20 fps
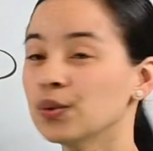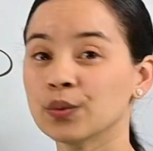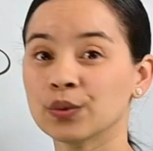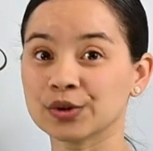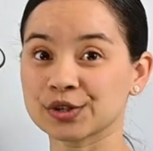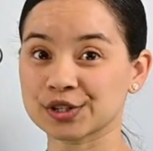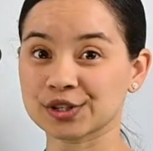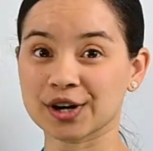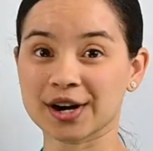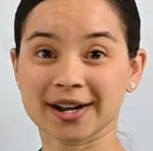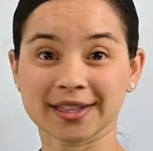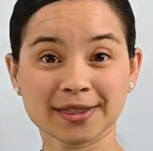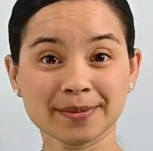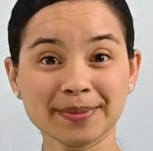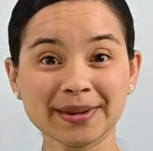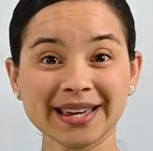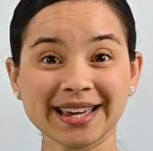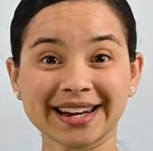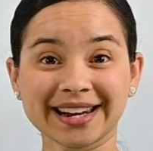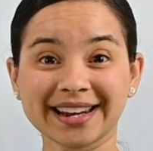We'll start at the
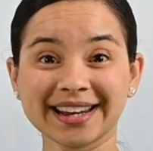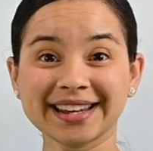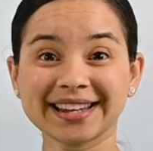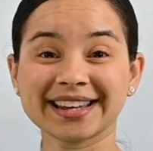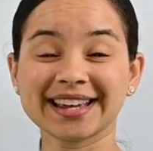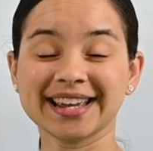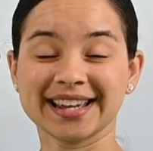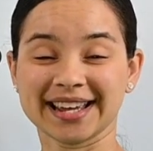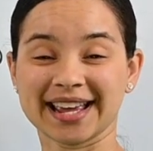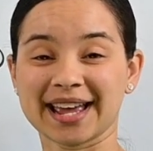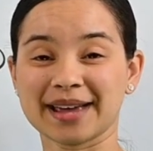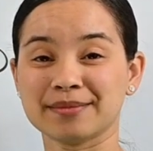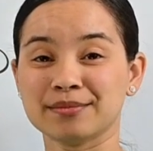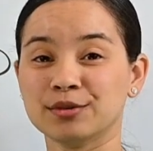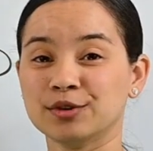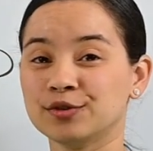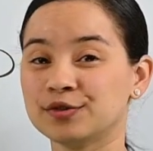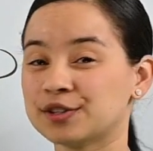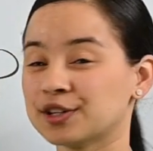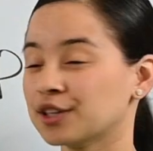beginning and
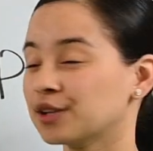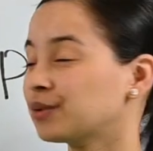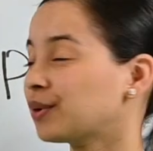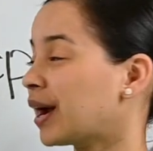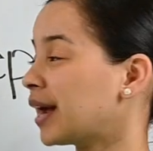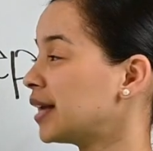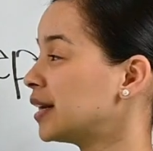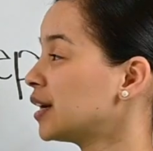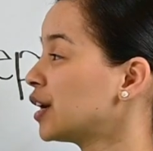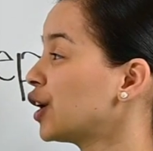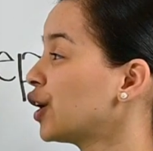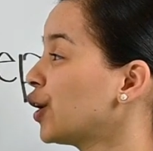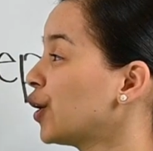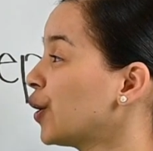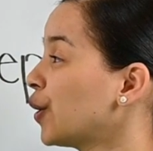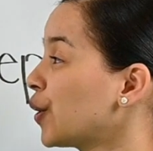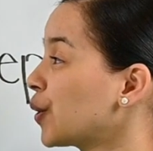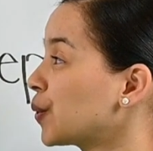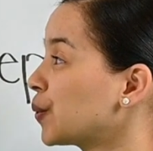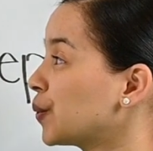move to the right.
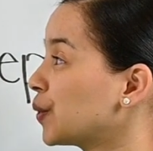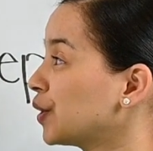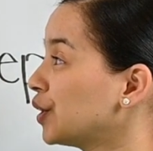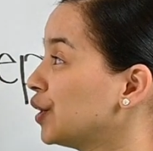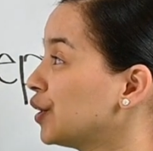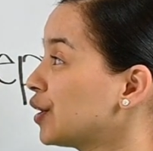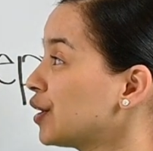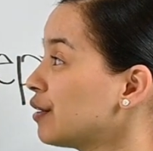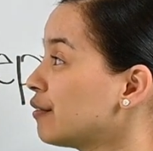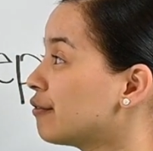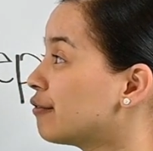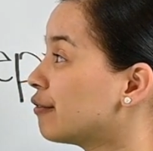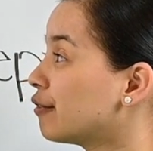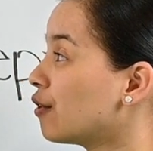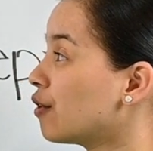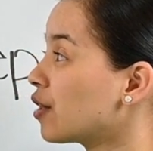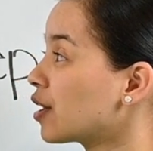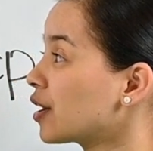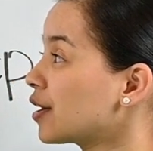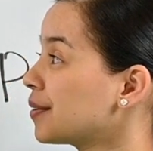We're looking
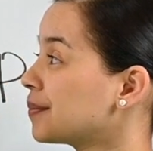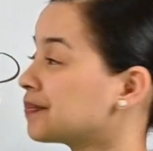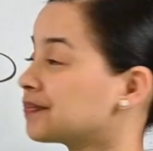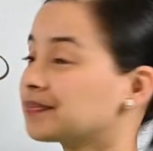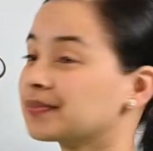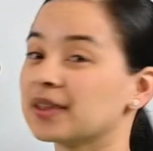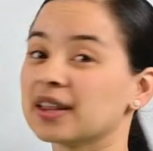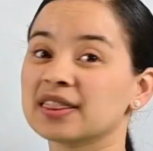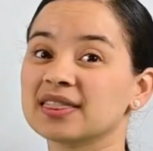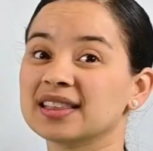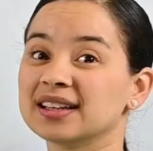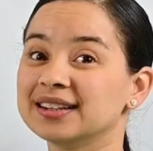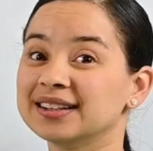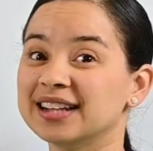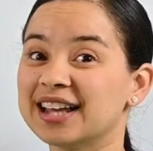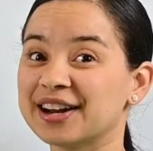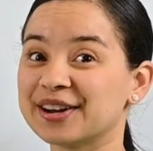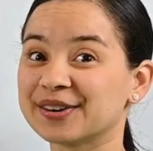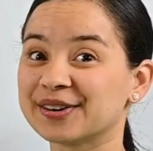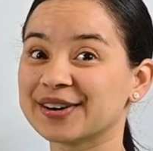for the
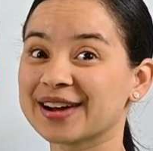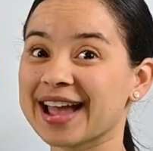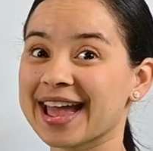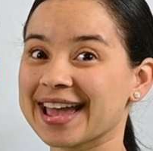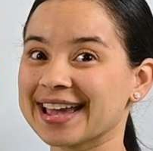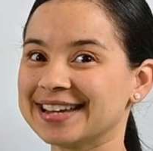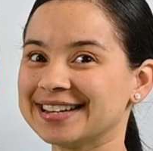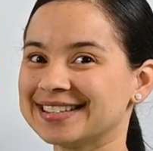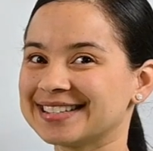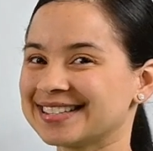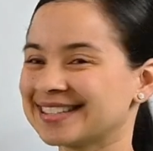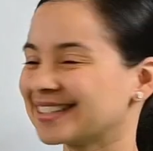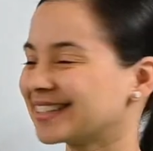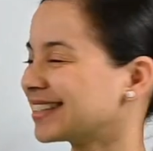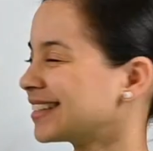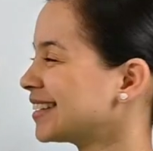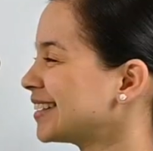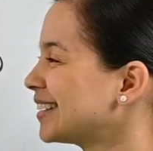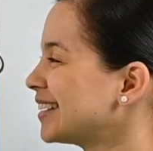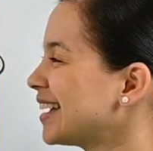letter
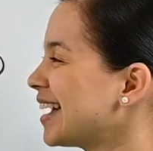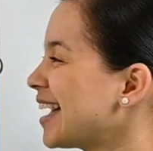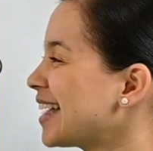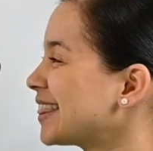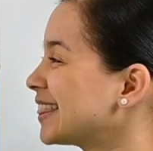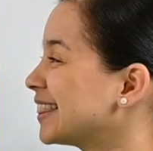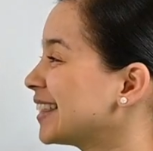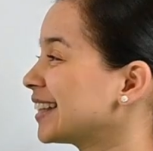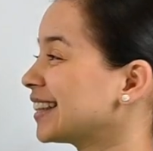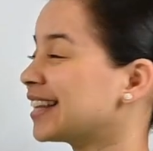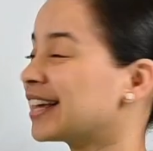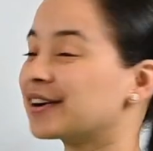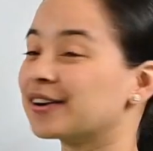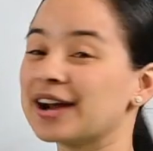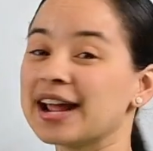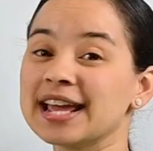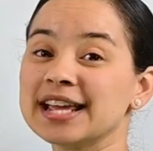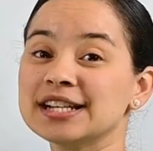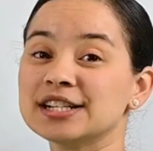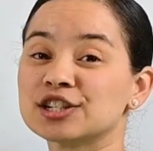H. The
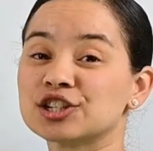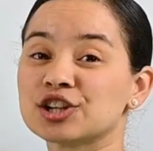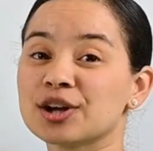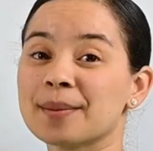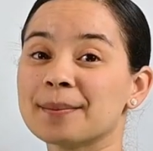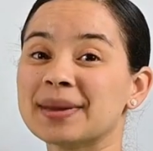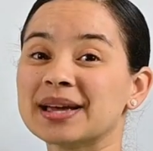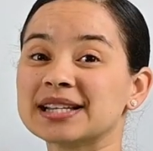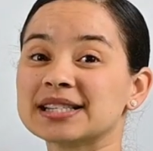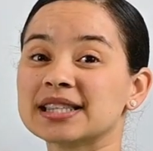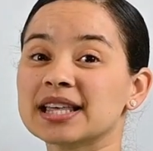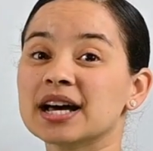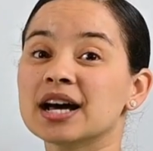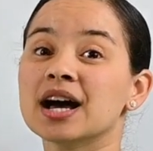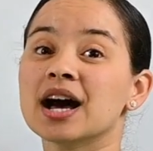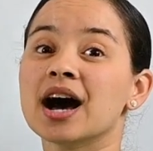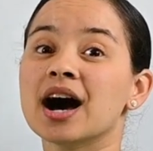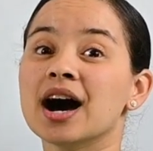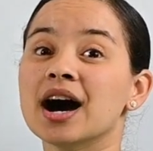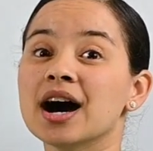letter H makes the H
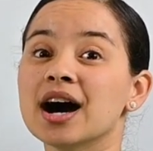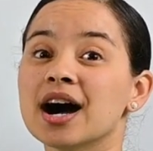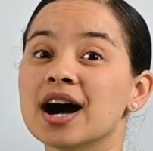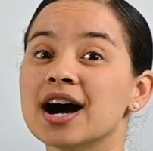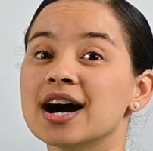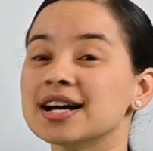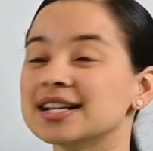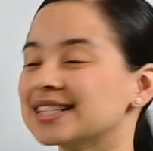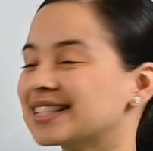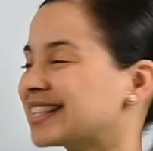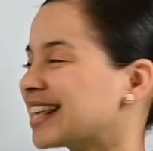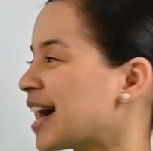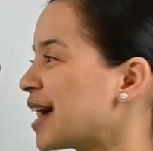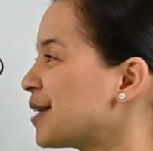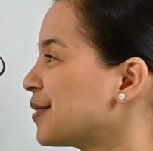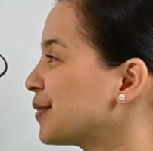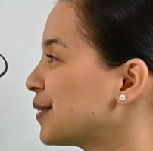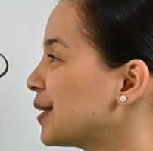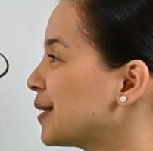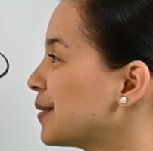
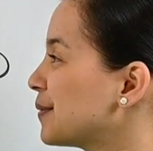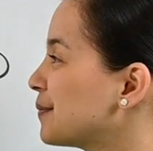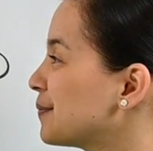sound.